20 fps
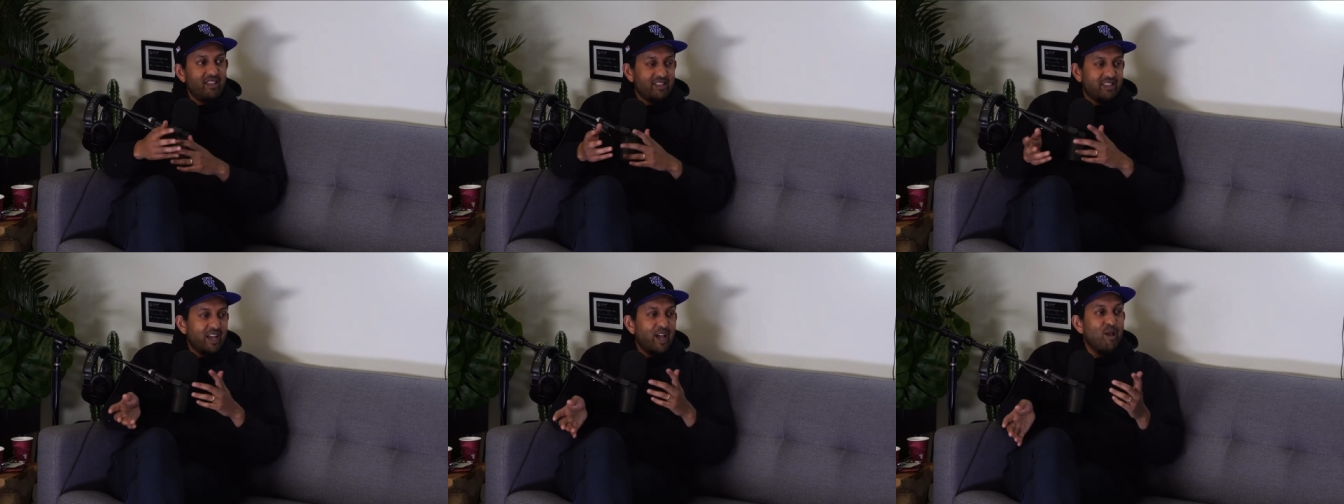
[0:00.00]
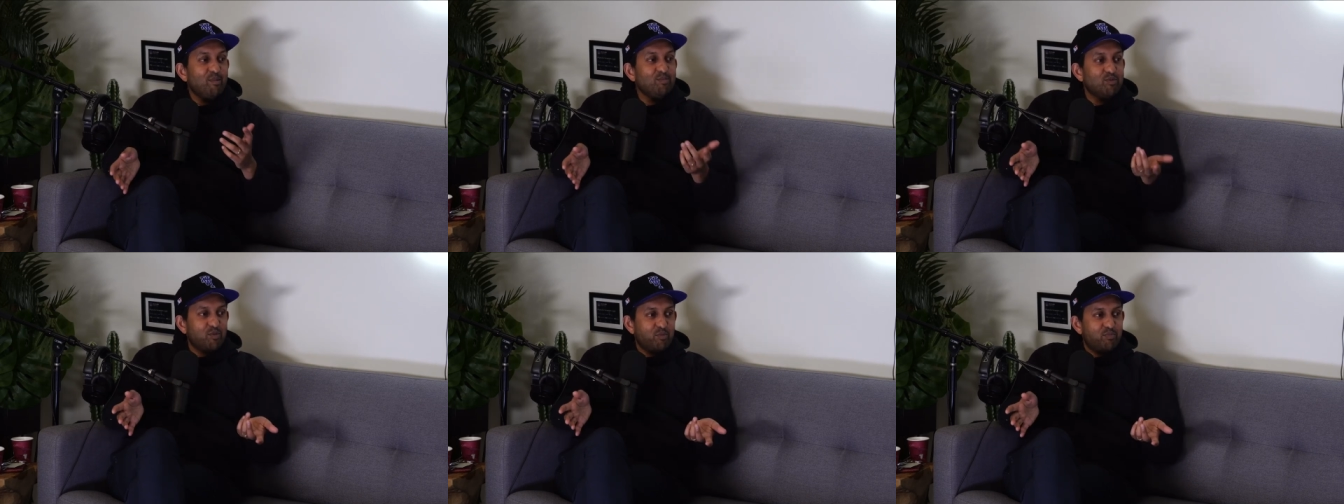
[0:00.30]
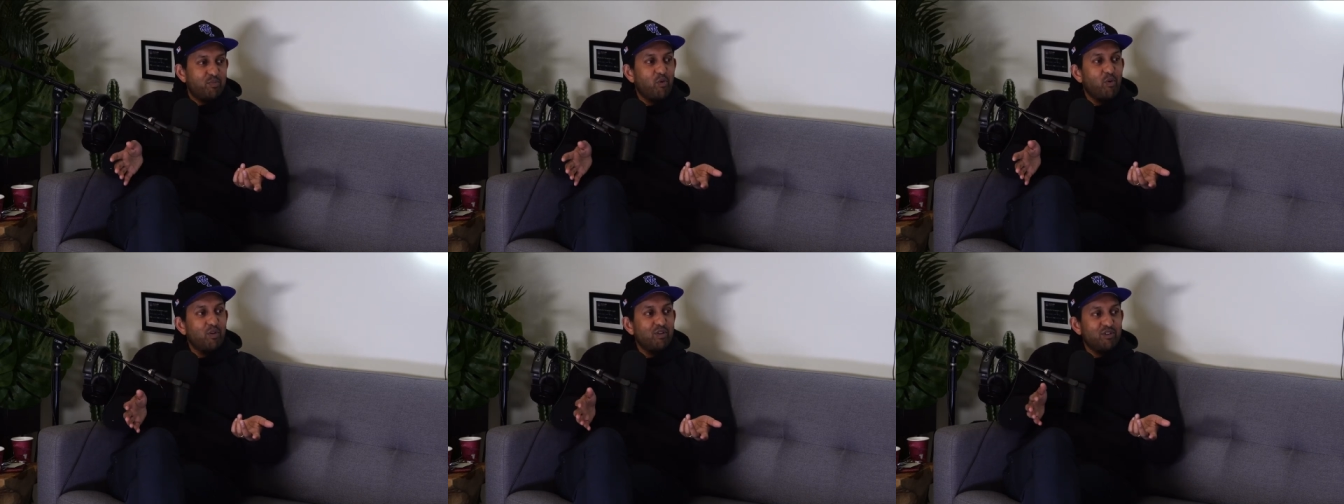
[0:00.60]
Times
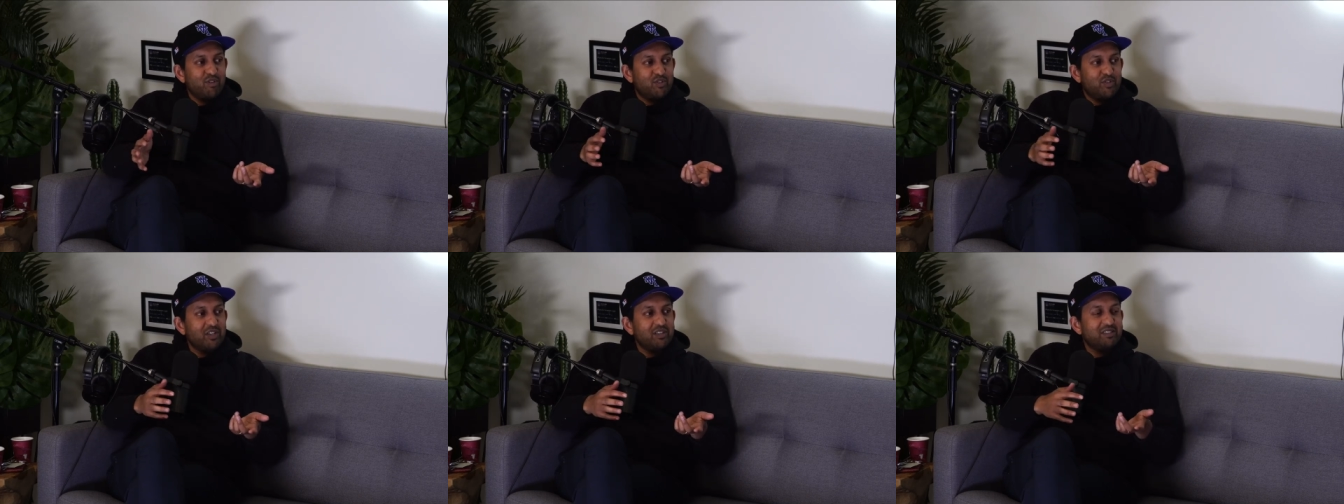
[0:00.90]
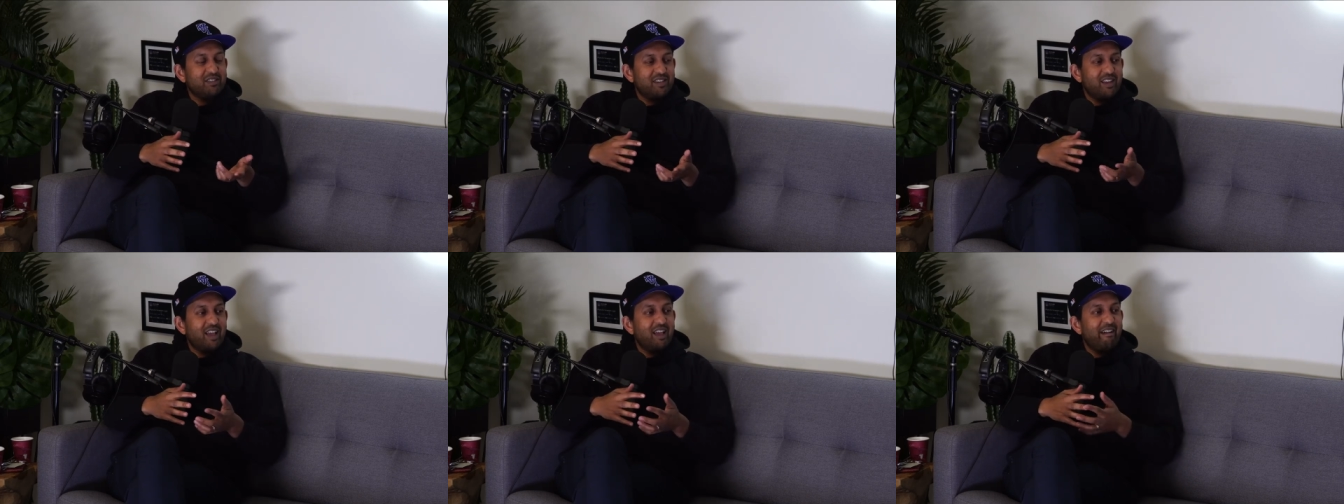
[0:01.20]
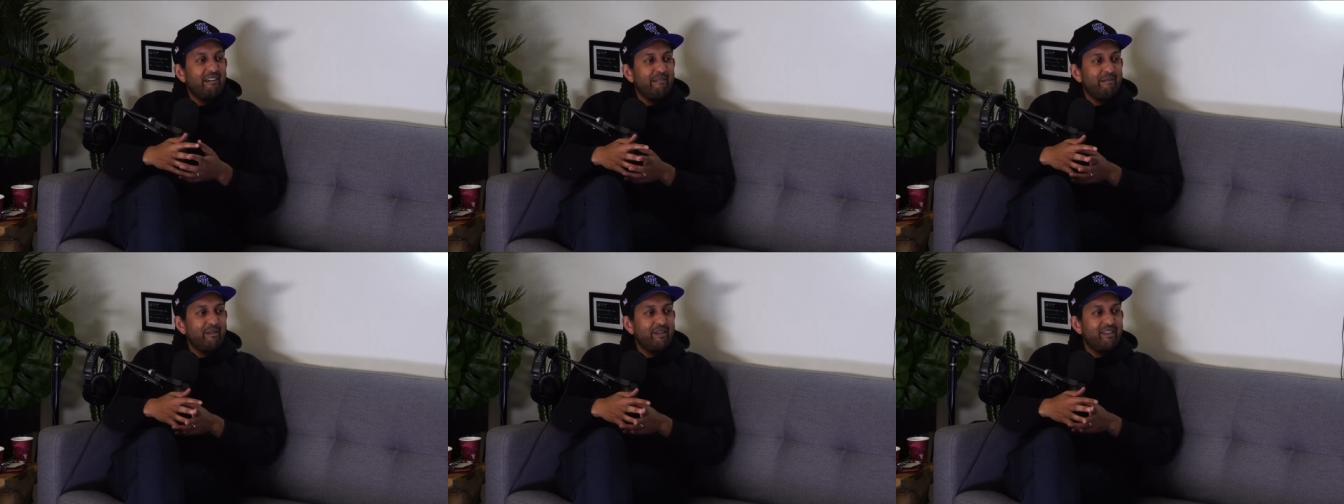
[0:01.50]
reported just
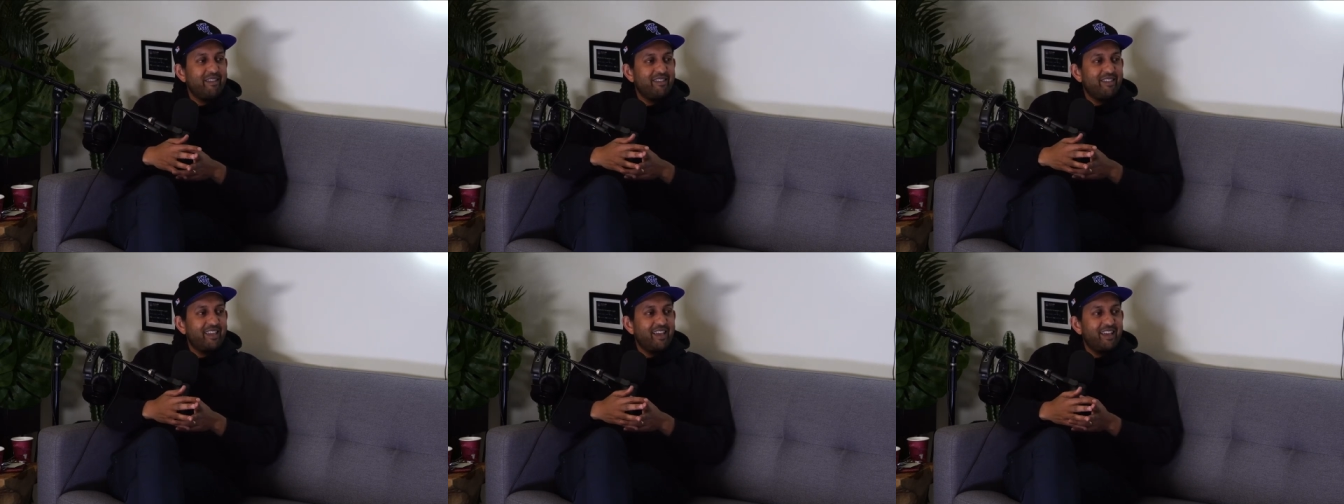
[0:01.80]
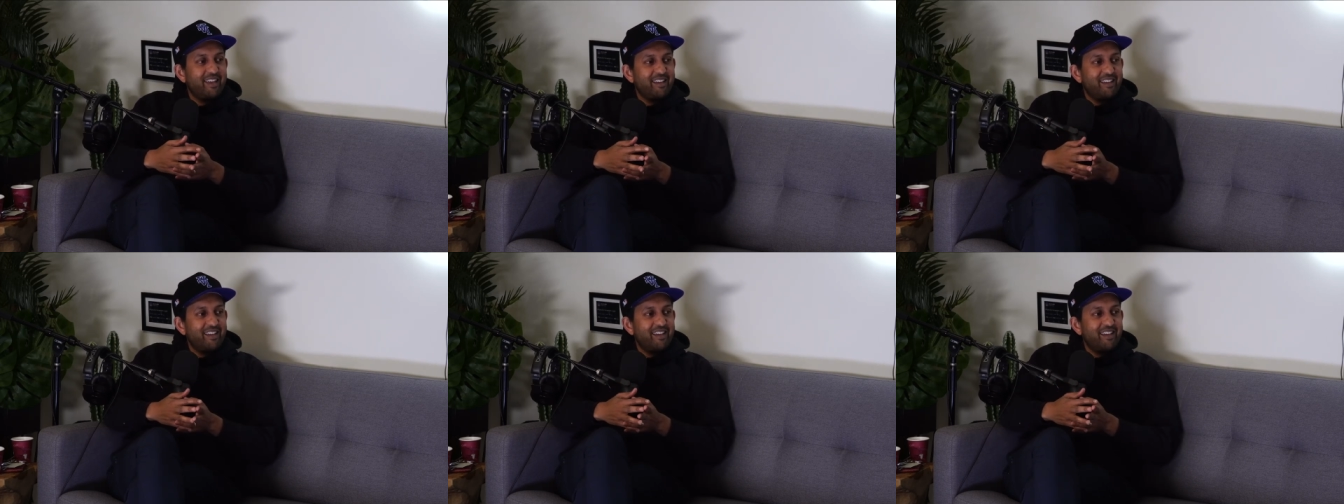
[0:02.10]
now that.